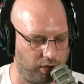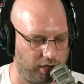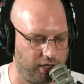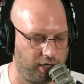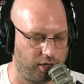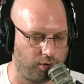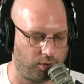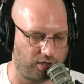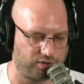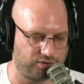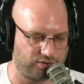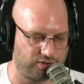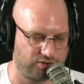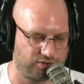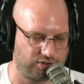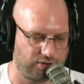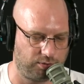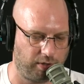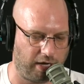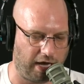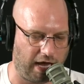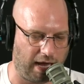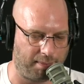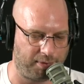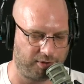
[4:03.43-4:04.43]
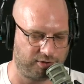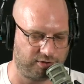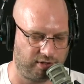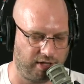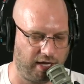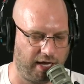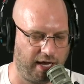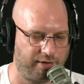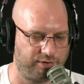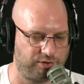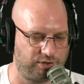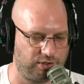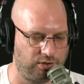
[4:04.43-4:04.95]
interesting to see what happens in the
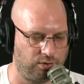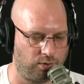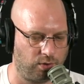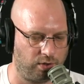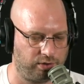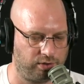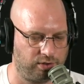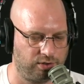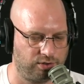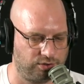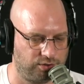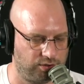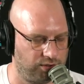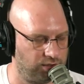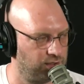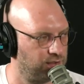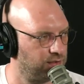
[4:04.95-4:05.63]
AFC North this year.